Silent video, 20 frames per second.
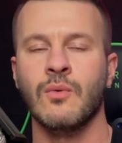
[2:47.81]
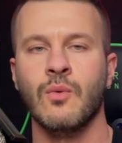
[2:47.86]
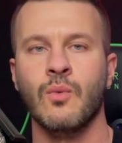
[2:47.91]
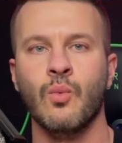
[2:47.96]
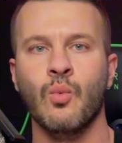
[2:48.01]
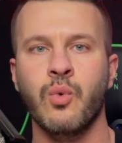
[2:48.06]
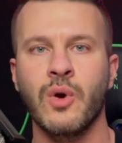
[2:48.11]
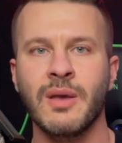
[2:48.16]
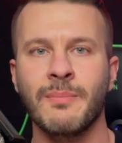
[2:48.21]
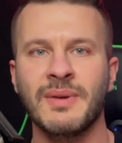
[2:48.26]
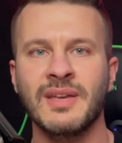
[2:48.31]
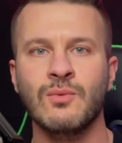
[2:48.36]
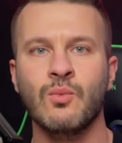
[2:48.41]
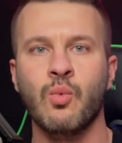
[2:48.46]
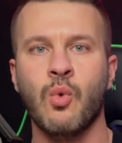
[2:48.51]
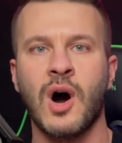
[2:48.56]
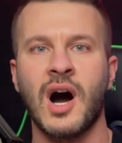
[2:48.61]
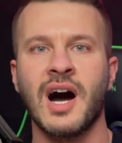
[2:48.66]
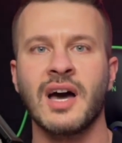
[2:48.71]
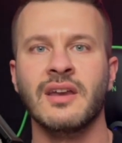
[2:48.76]
Women
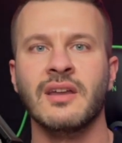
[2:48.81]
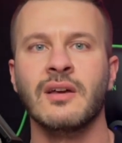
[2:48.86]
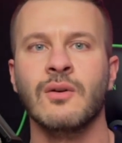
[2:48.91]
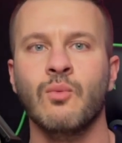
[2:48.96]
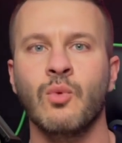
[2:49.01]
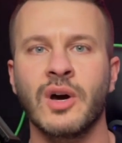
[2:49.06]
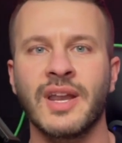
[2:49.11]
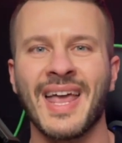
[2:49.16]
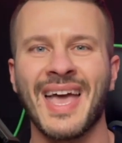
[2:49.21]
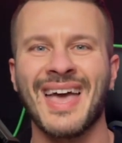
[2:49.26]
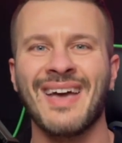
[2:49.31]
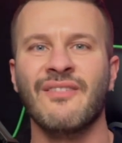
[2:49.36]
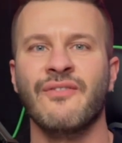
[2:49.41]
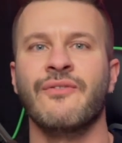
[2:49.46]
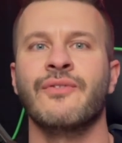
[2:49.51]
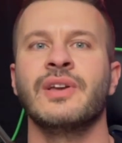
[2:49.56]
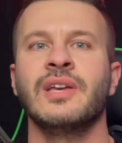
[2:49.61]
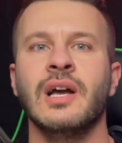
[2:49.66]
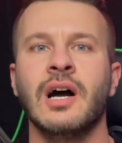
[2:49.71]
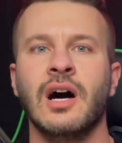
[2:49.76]
want what
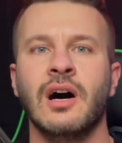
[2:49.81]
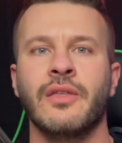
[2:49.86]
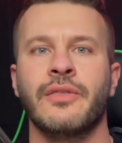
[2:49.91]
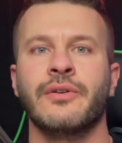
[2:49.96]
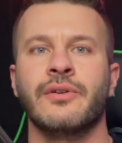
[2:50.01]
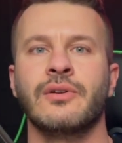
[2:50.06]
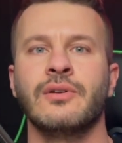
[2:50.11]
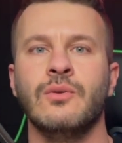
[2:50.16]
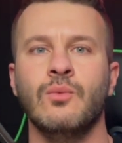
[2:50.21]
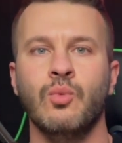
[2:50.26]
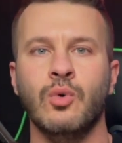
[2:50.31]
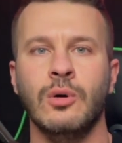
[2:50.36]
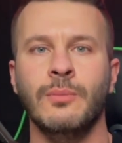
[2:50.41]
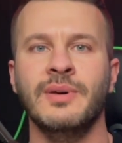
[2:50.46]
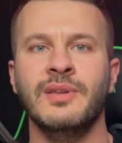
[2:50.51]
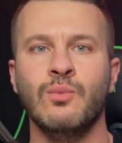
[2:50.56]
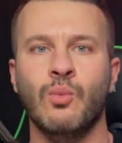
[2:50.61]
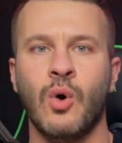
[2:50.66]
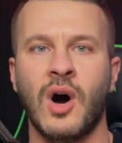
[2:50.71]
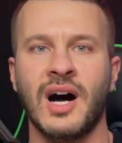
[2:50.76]
every other
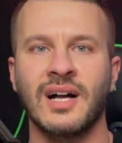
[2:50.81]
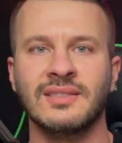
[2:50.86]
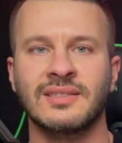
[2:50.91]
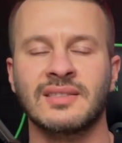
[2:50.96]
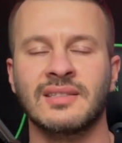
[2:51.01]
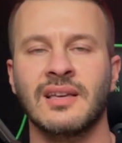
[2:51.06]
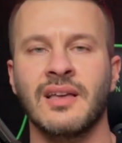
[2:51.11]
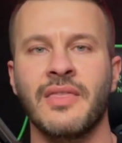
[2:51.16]
woman wants.